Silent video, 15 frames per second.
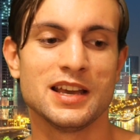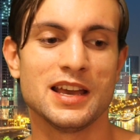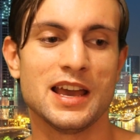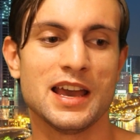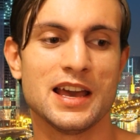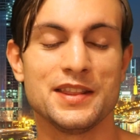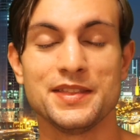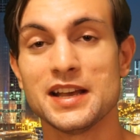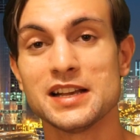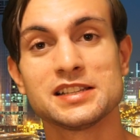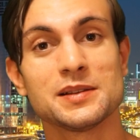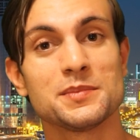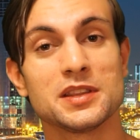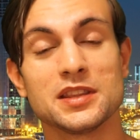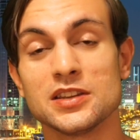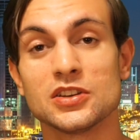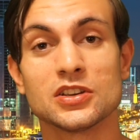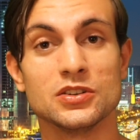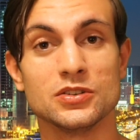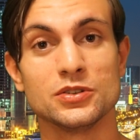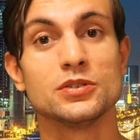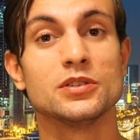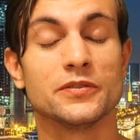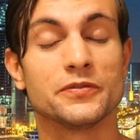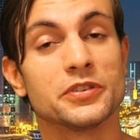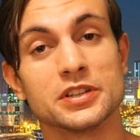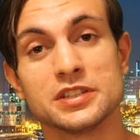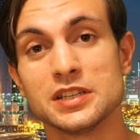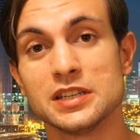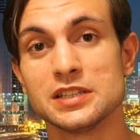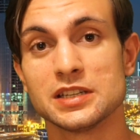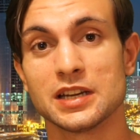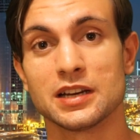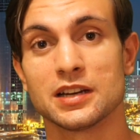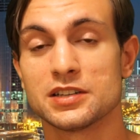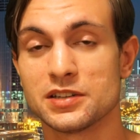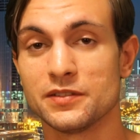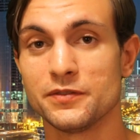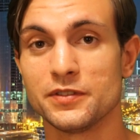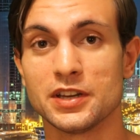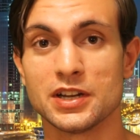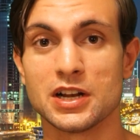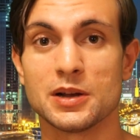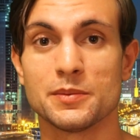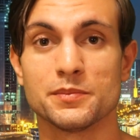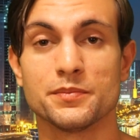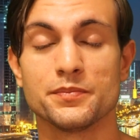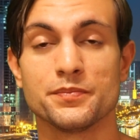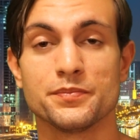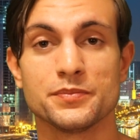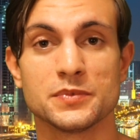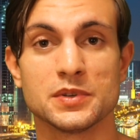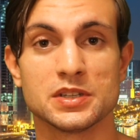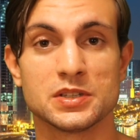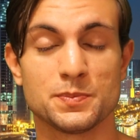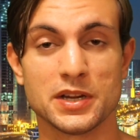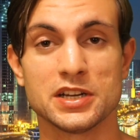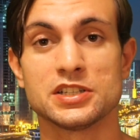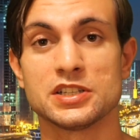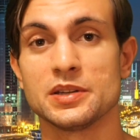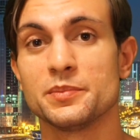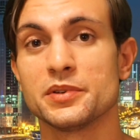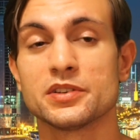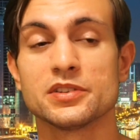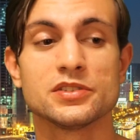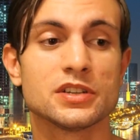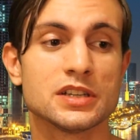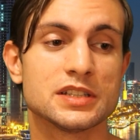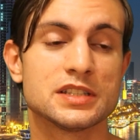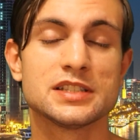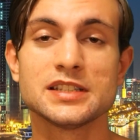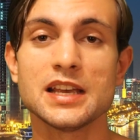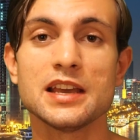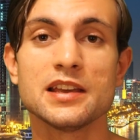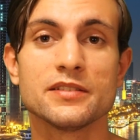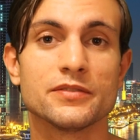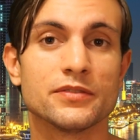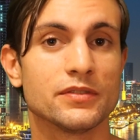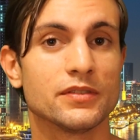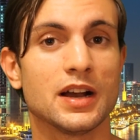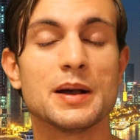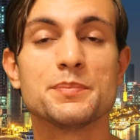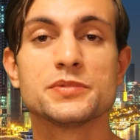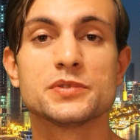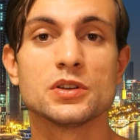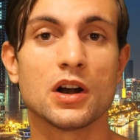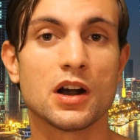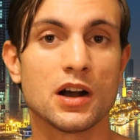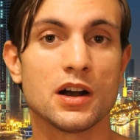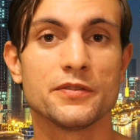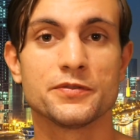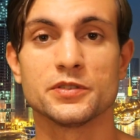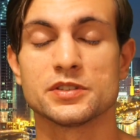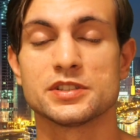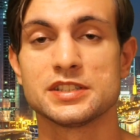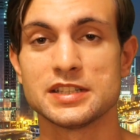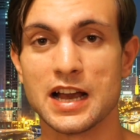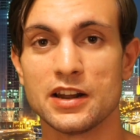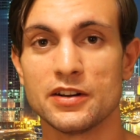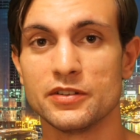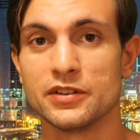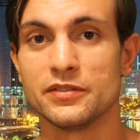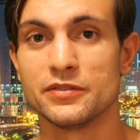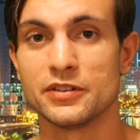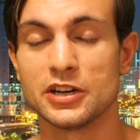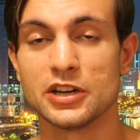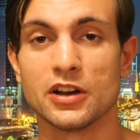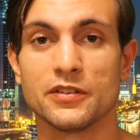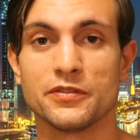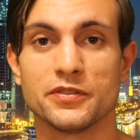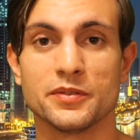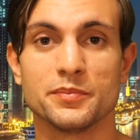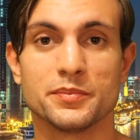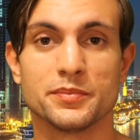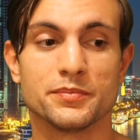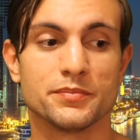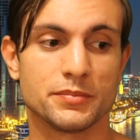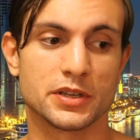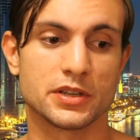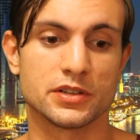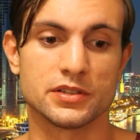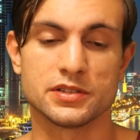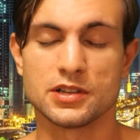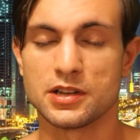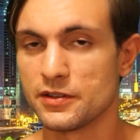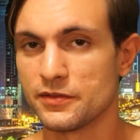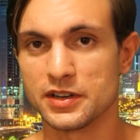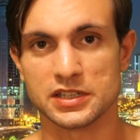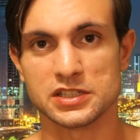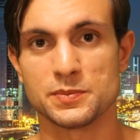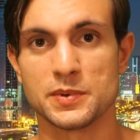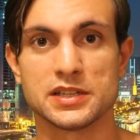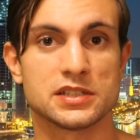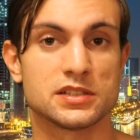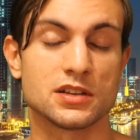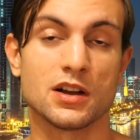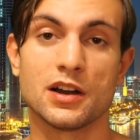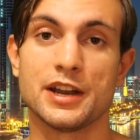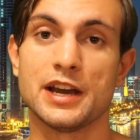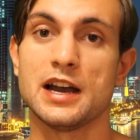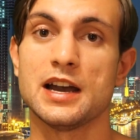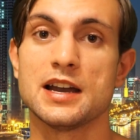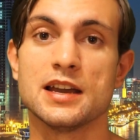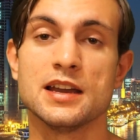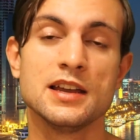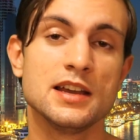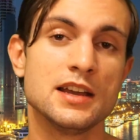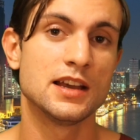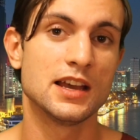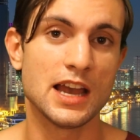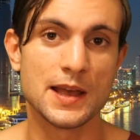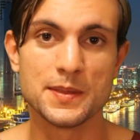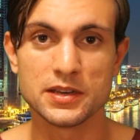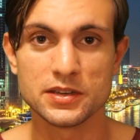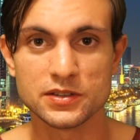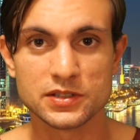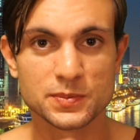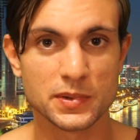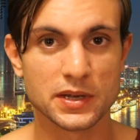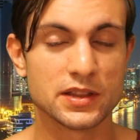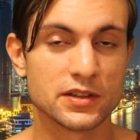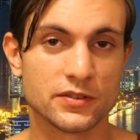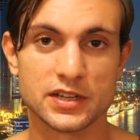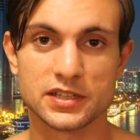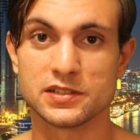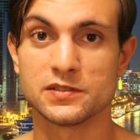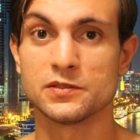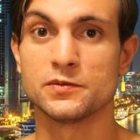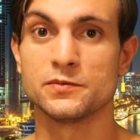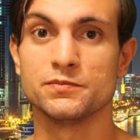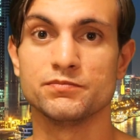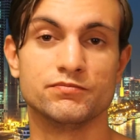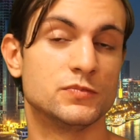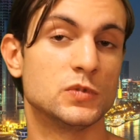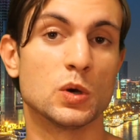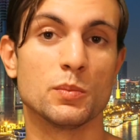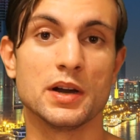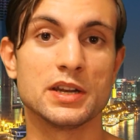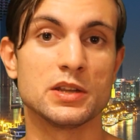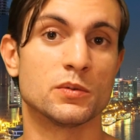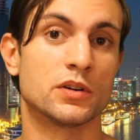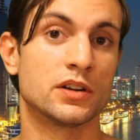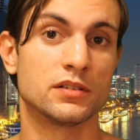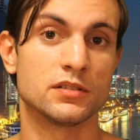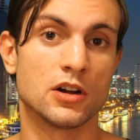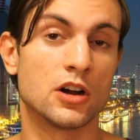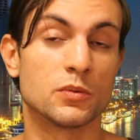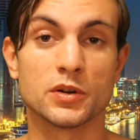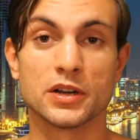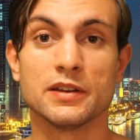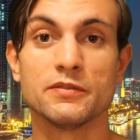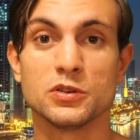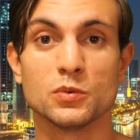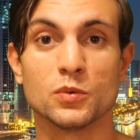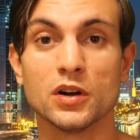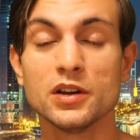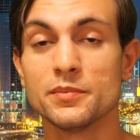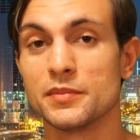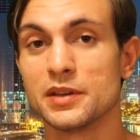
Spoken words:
And that's something that you can do if you're teaching English in Vietnam, especially because you can save up to half your salary very often, because living expenses aren't high. And then you spend the rest of your money on whatever you want.